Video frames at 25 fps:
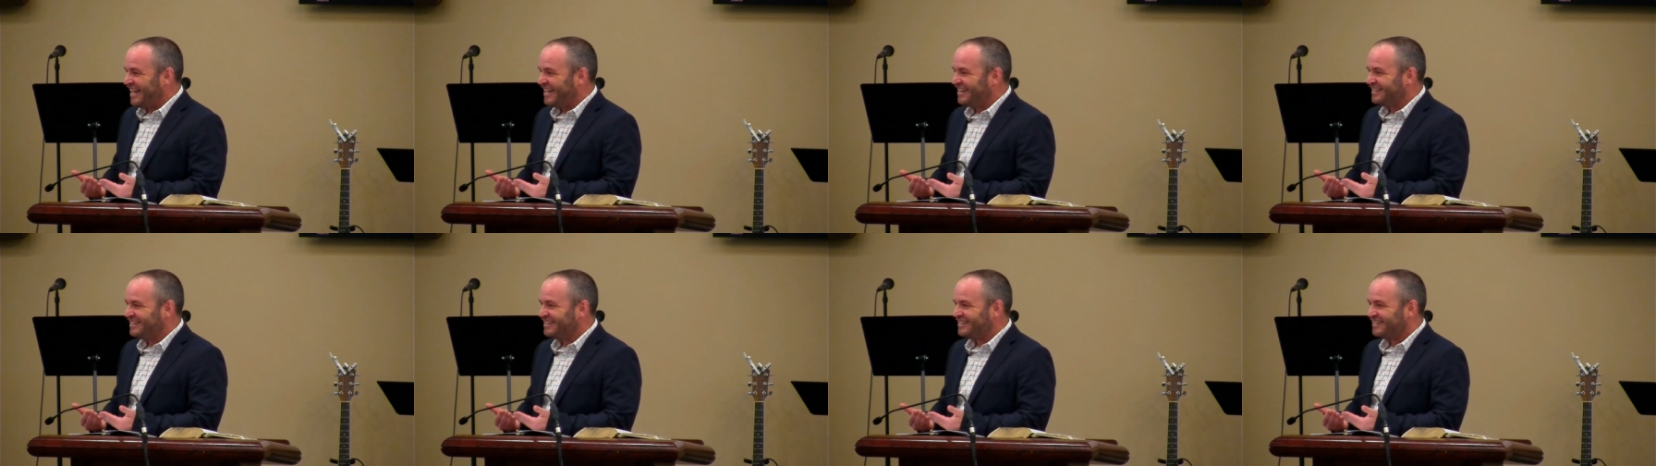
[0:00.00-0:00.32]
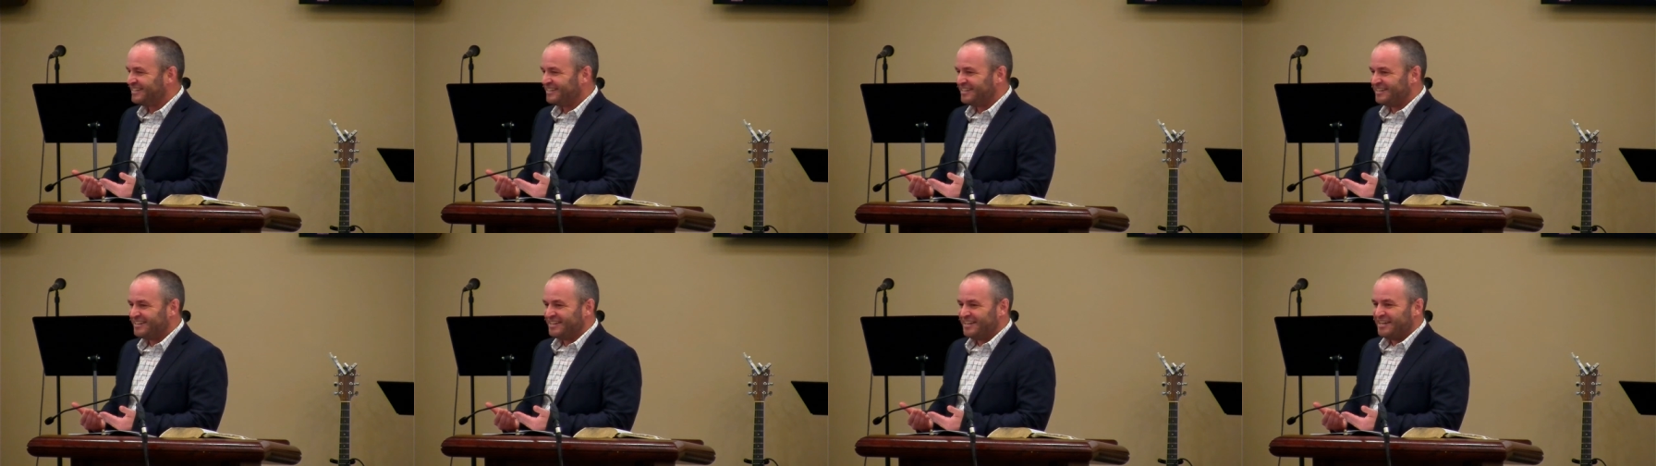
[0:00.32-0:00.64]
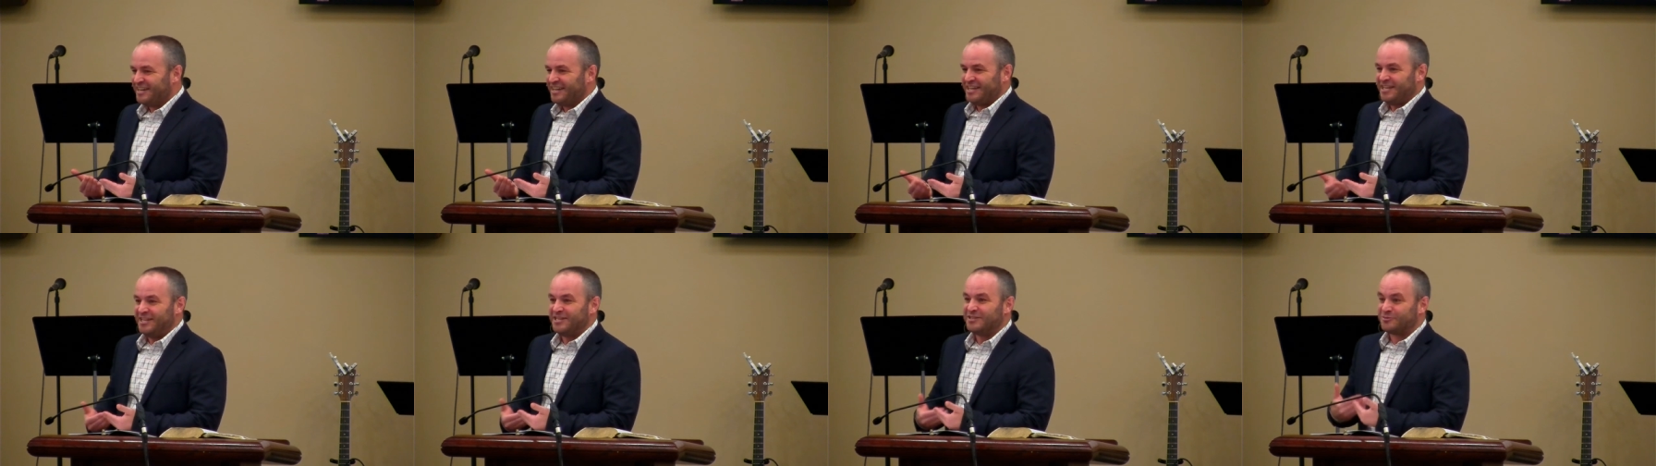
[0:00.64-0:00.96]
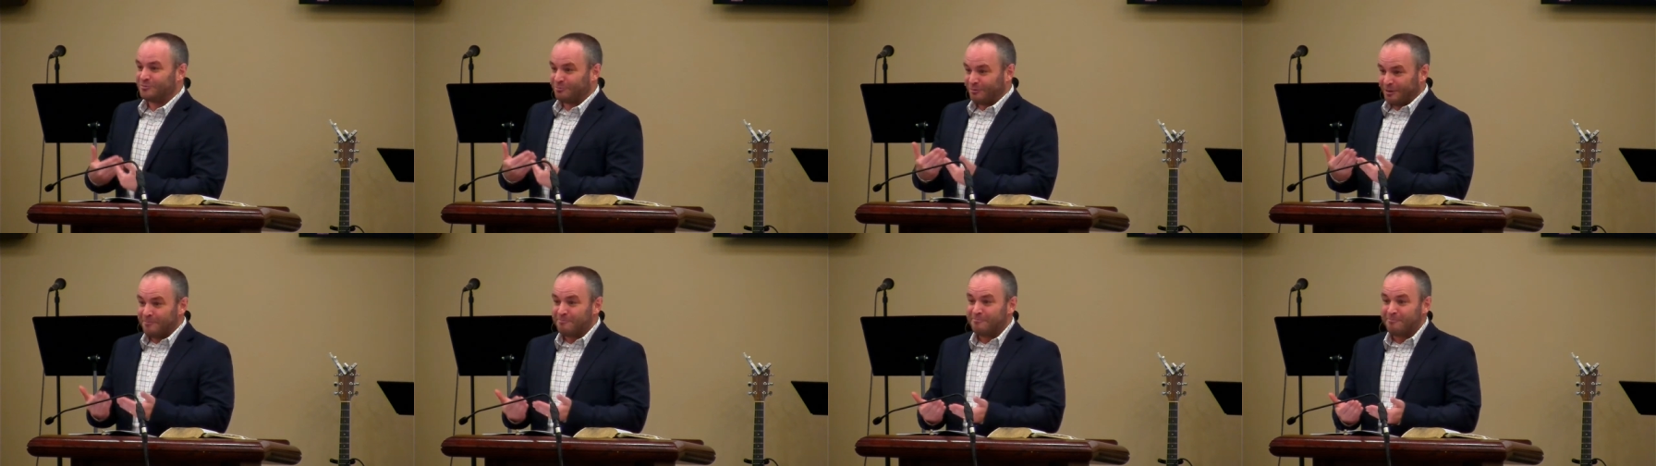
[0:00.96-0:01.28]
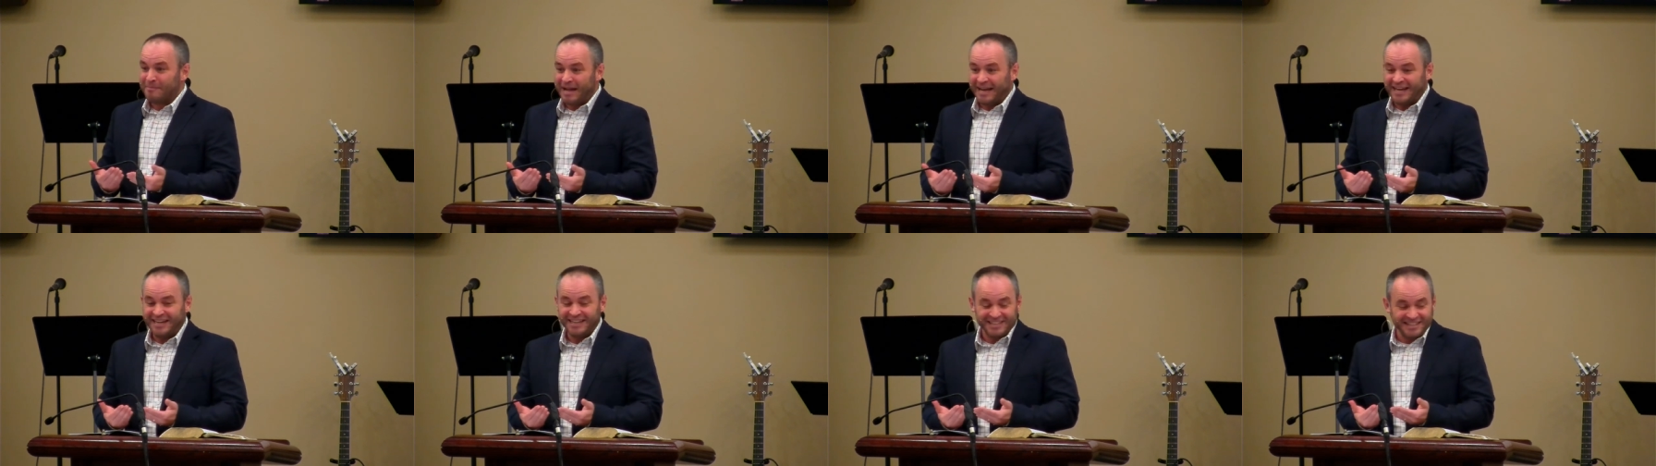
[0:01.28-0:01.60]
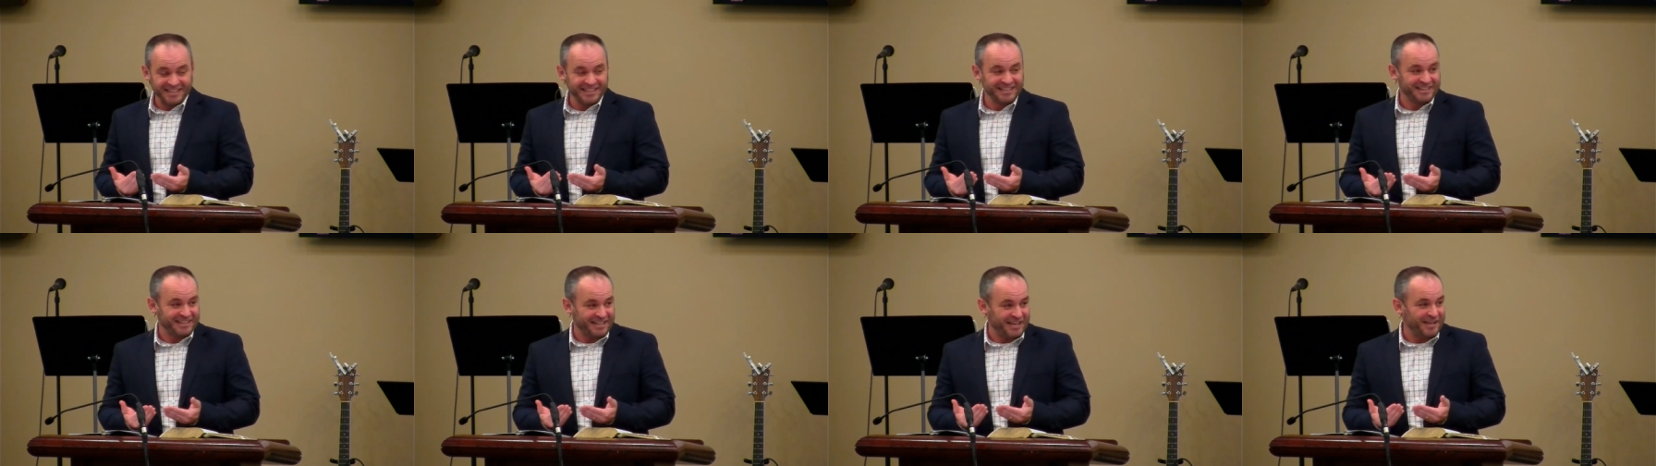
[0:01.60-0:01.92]
that? He's
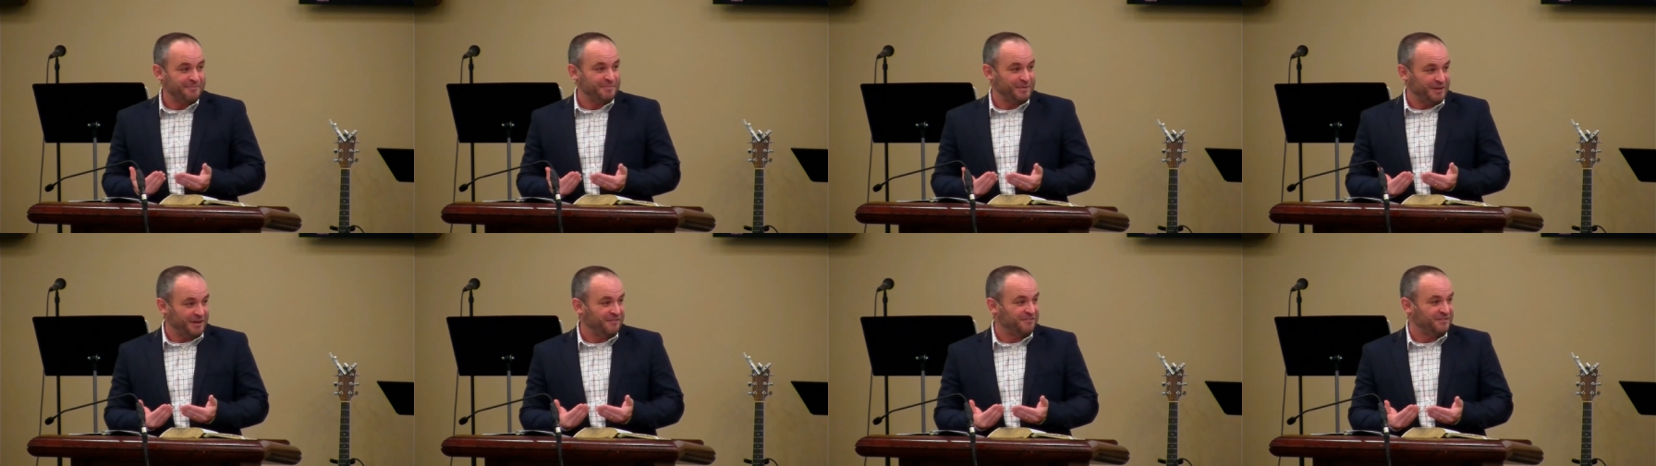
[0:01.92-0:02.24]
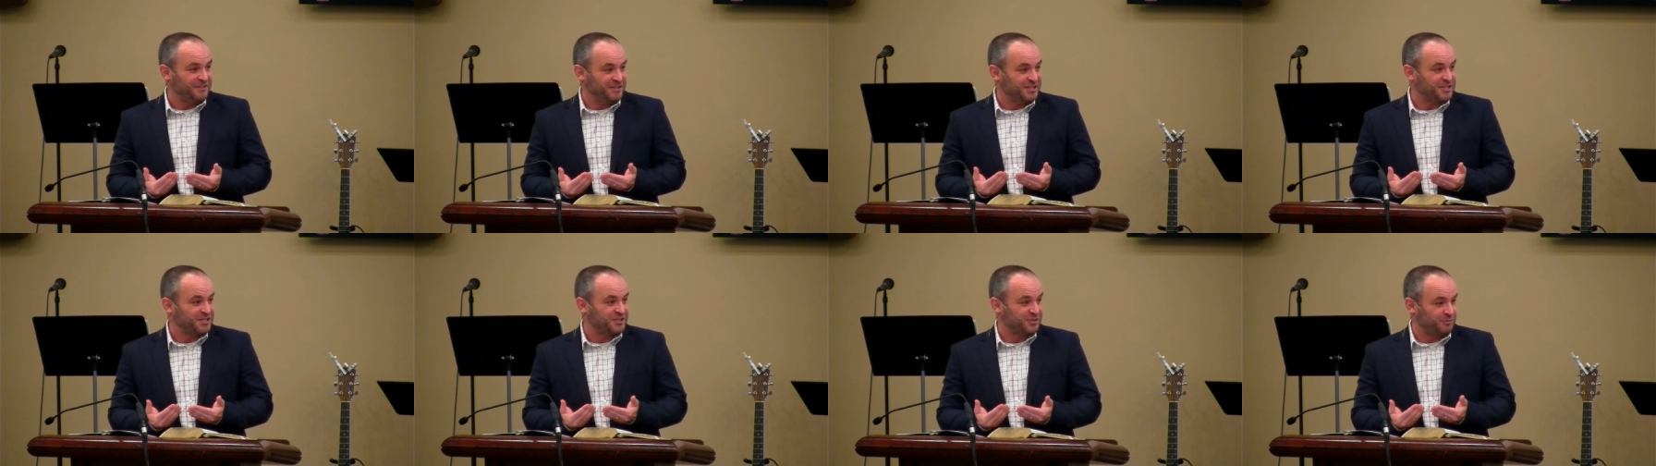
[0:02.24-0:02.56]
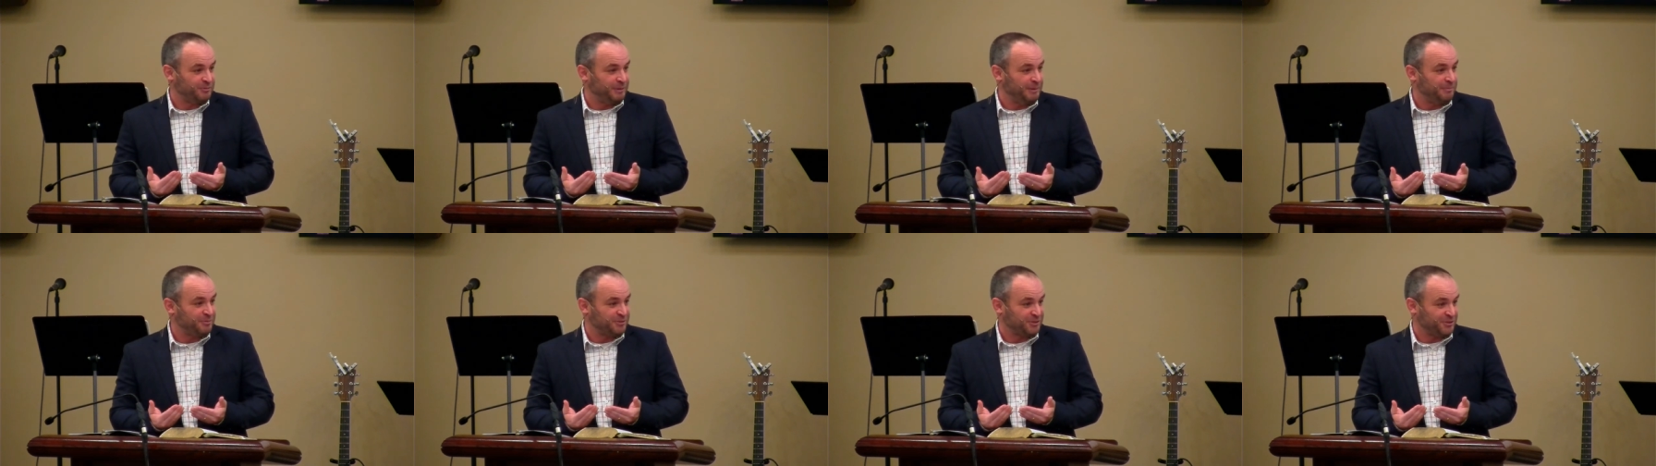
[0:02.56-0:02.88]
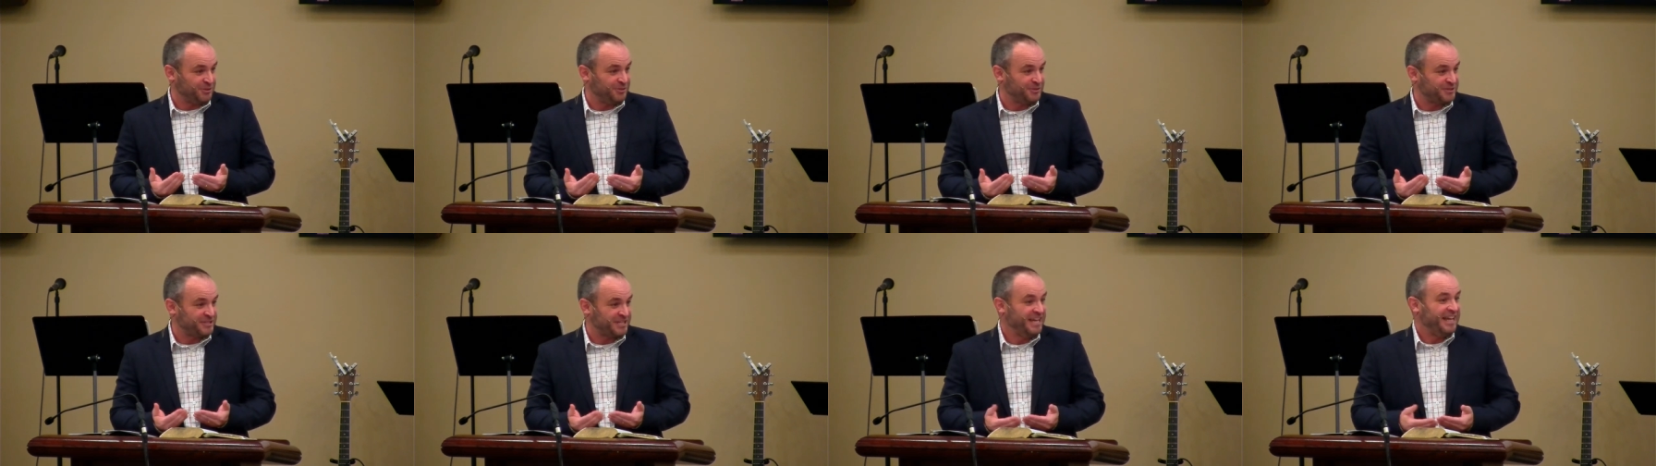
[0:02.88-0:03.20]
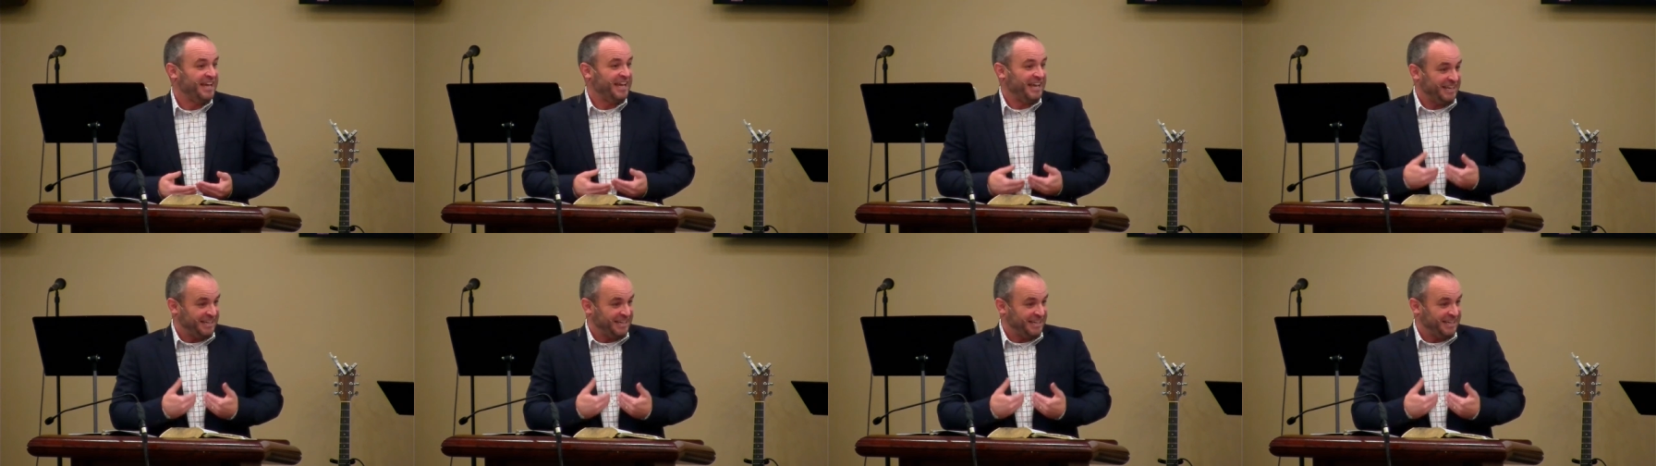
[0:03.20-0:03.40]
reminding them of the scriptures